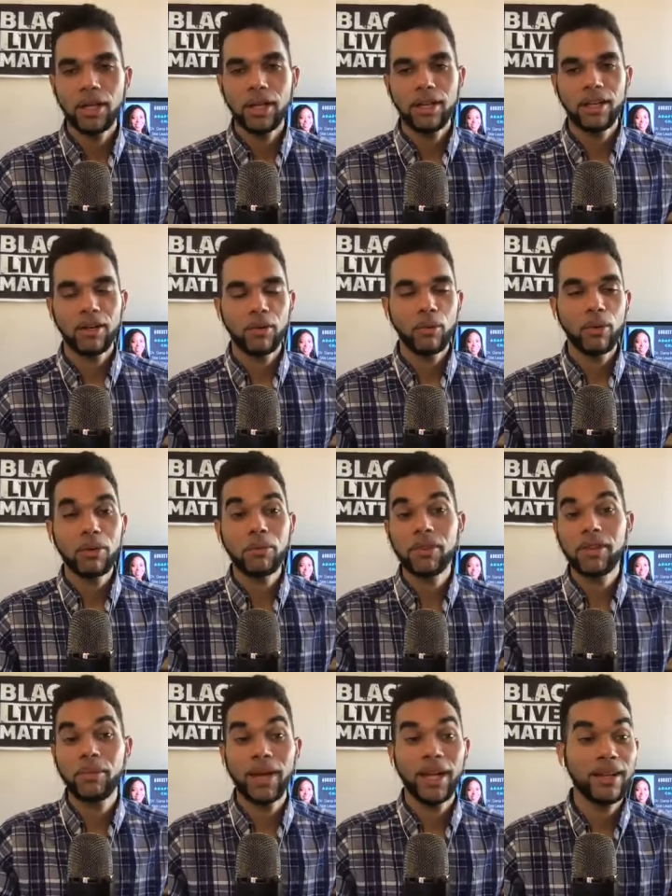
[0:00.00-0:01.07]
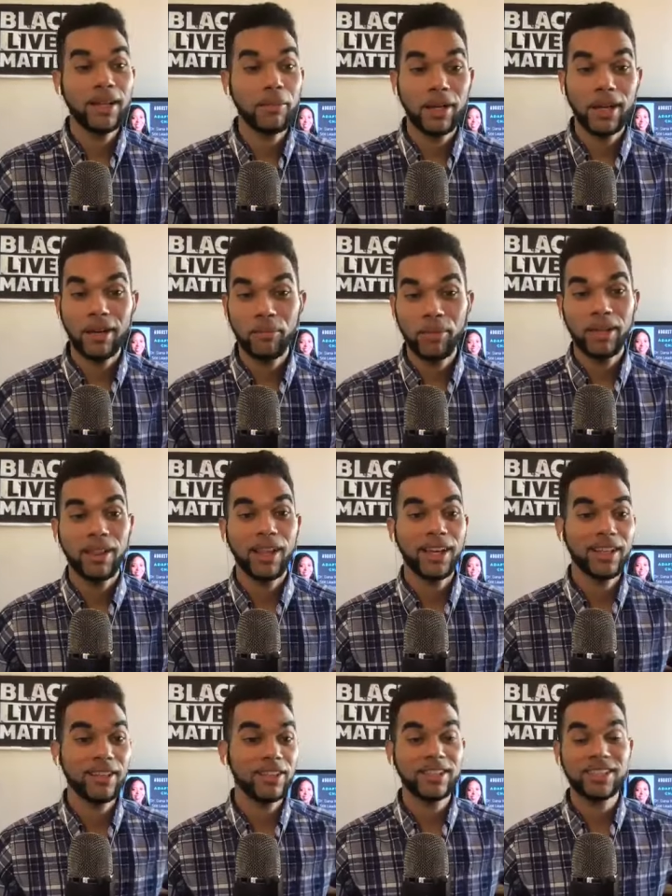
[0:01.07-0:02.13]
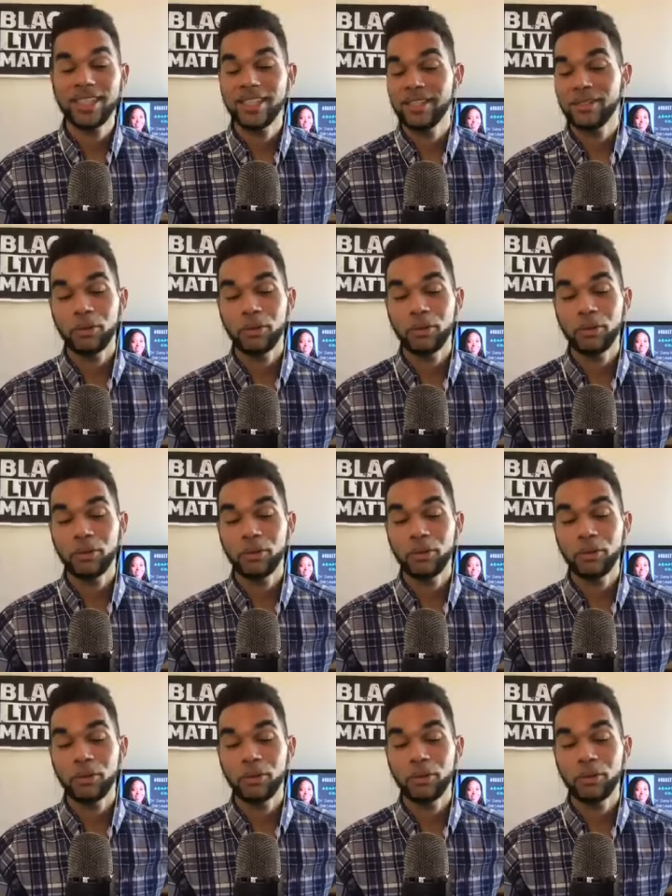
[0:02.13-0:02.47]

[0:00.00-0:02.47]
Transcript: you know, what would the pandemic have been like just in